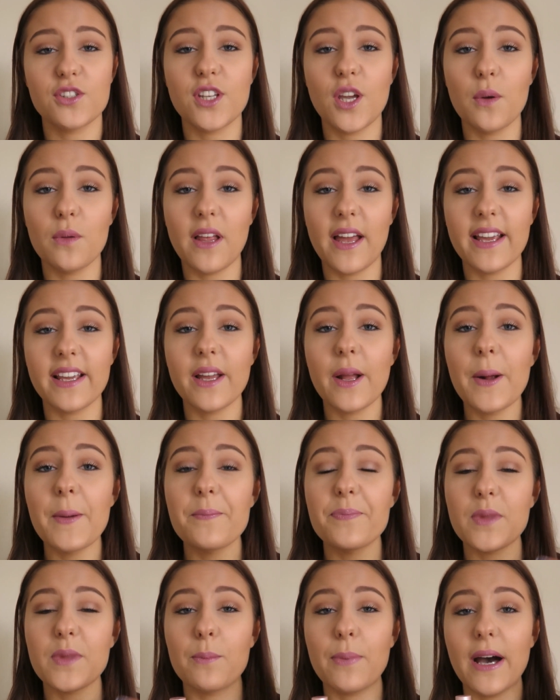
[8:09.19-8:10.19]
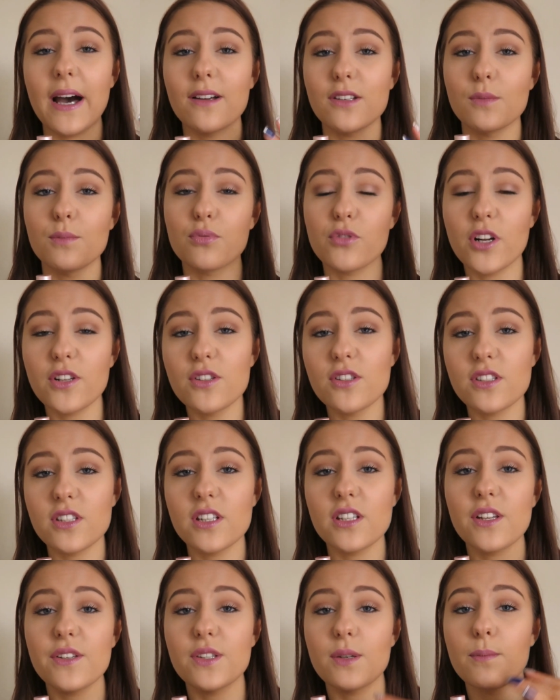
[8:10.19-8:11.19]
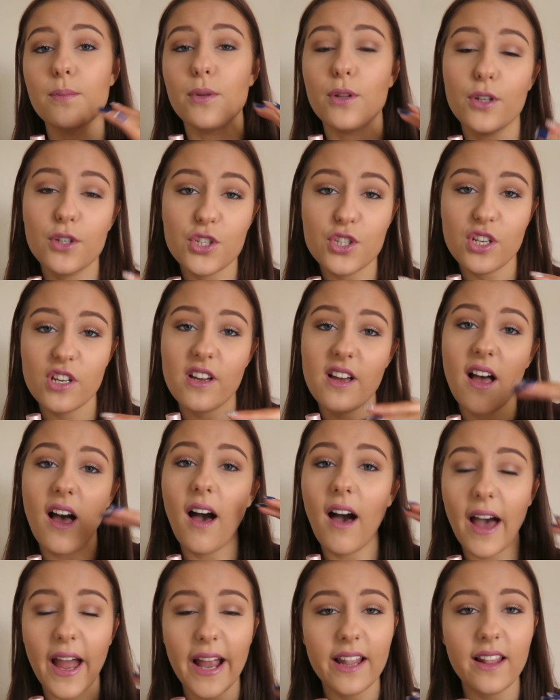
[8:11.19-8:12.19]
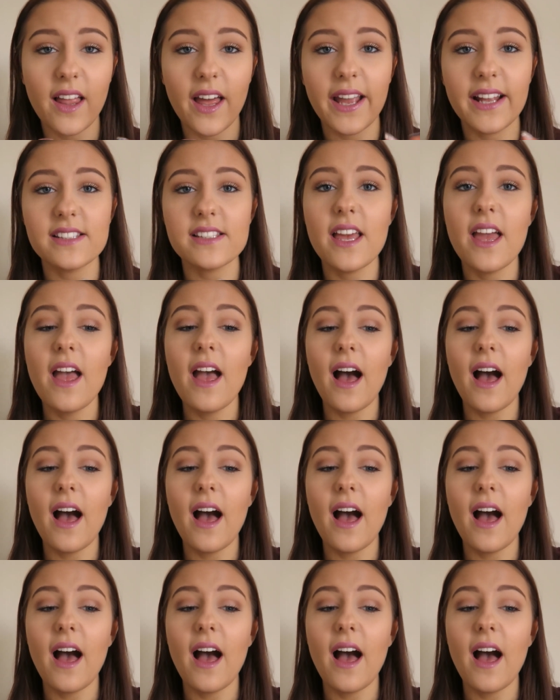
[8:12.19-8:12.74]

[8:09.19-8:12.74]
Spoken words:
So like powder bronzers, blusher, highlight,